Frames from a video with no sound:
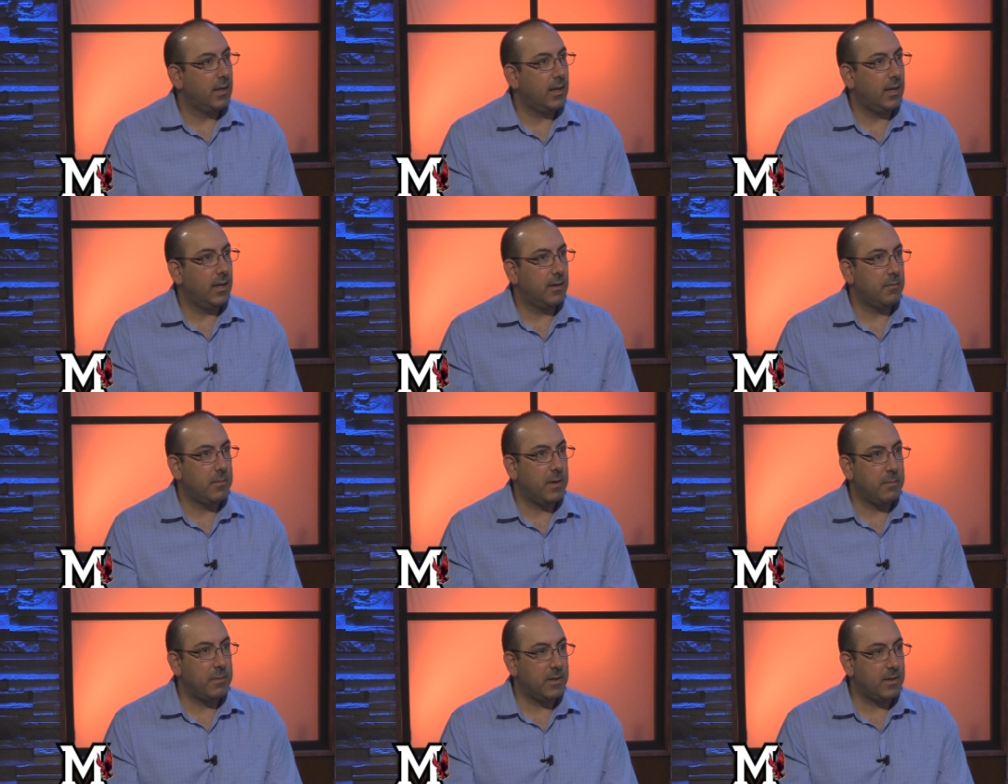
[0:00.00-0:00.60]

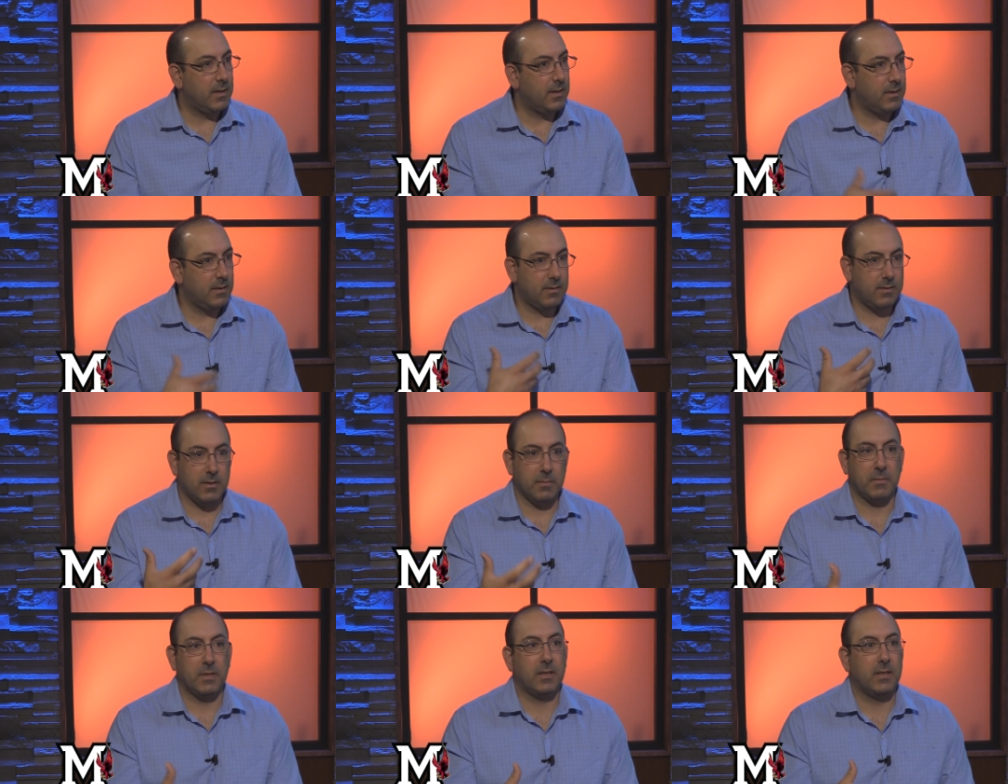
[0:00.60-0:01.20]
and maybe
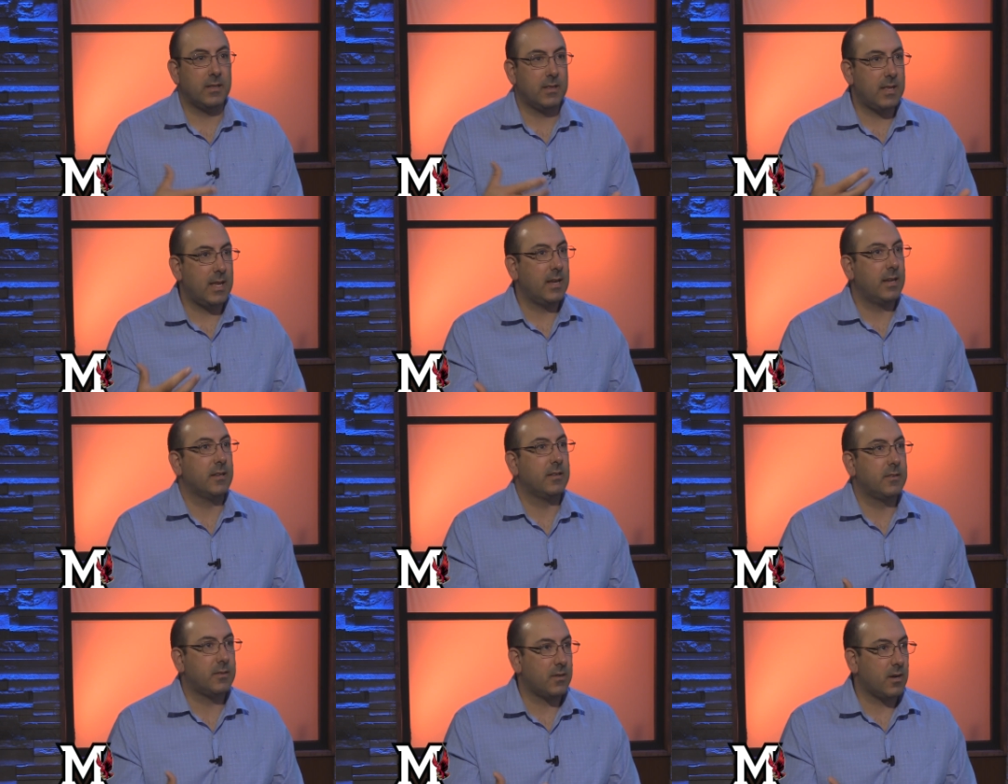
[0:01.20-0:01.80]
something that they
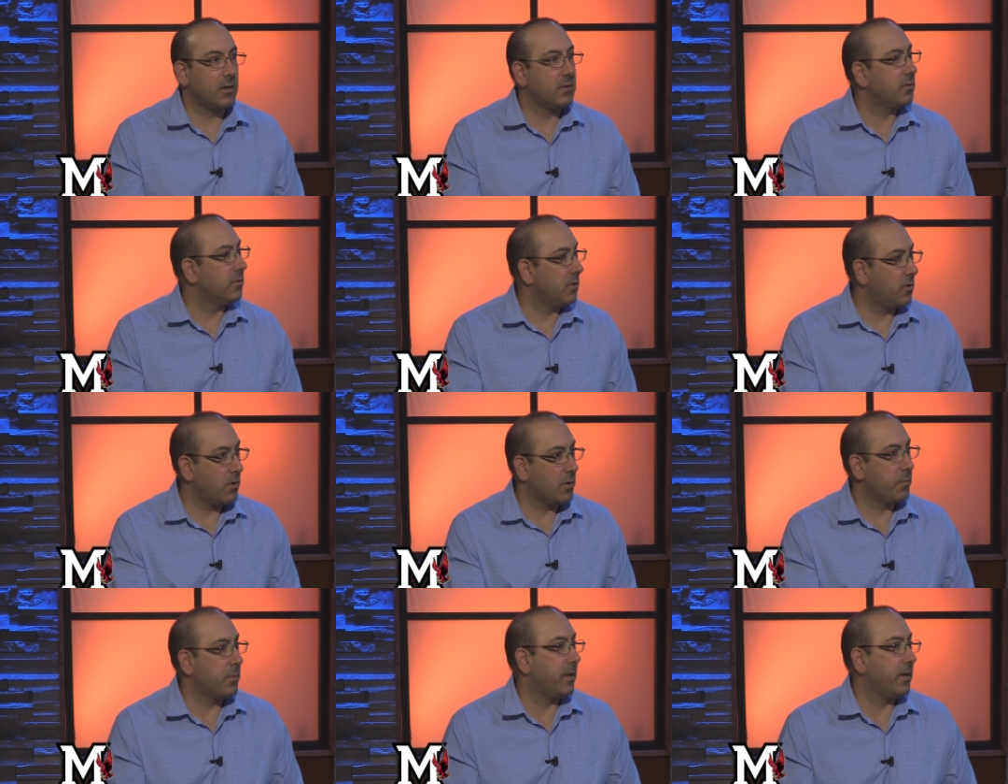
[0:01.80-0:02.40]
could start to
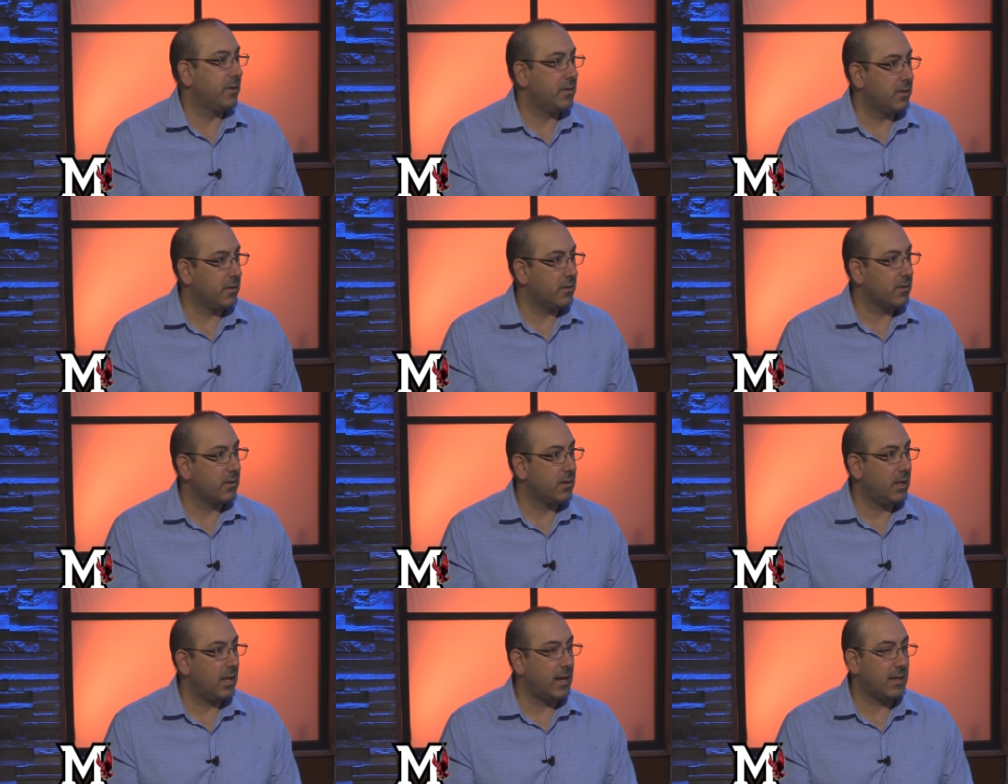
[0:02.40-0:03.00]
incorporate into
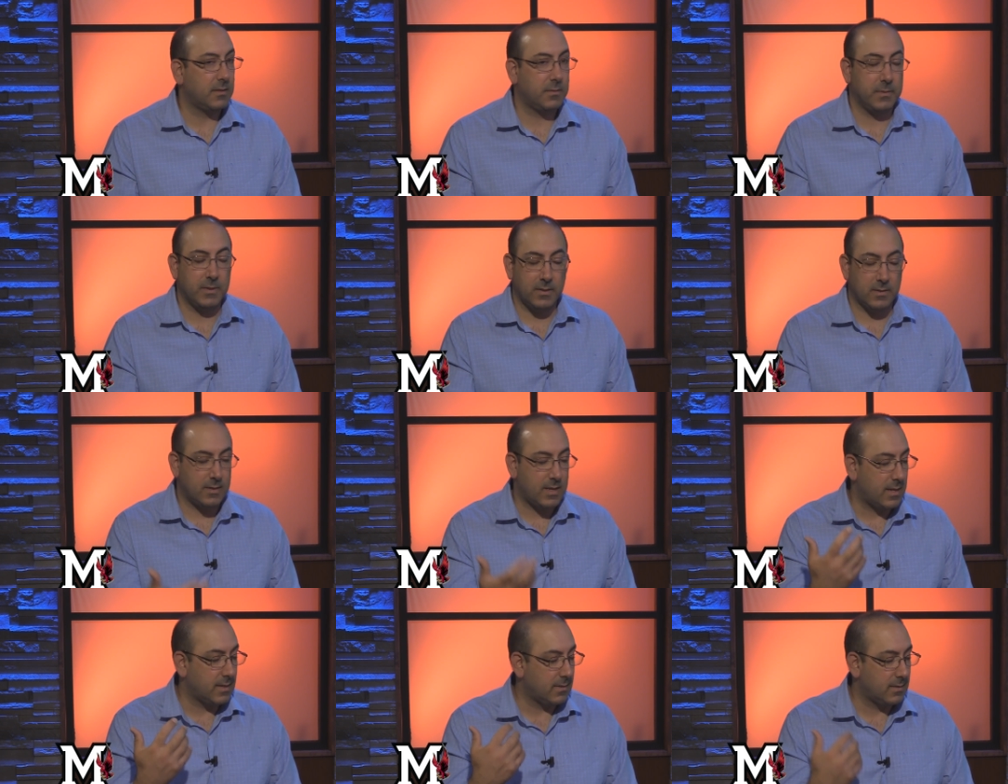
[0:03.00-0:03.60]
their class
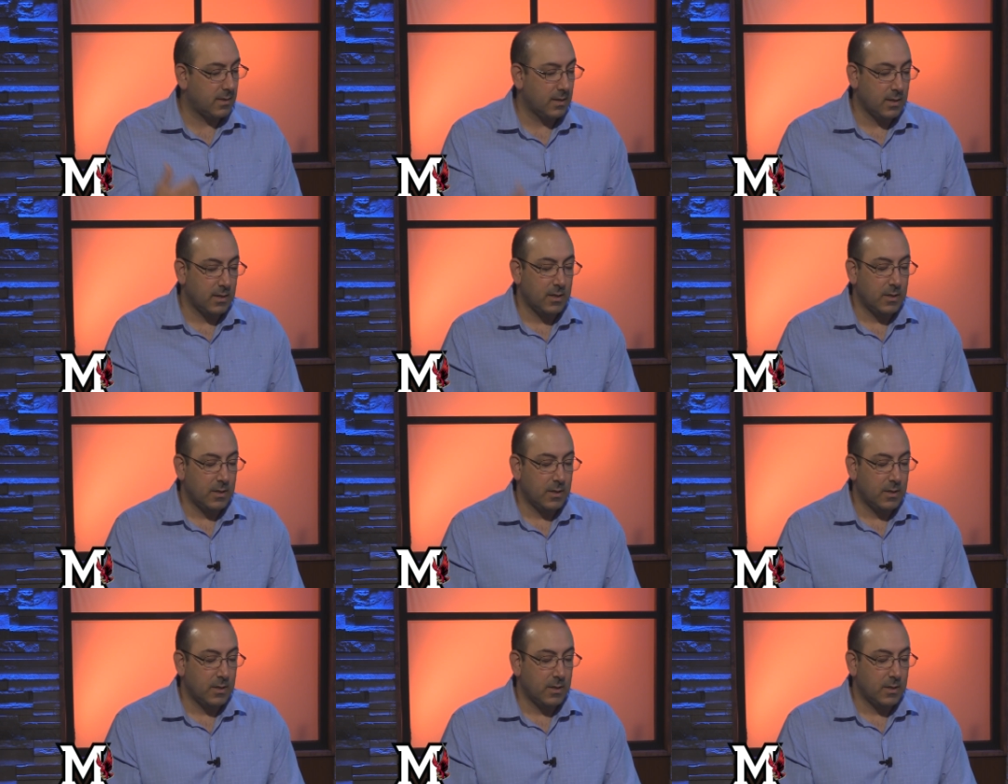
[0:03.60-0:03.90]
because as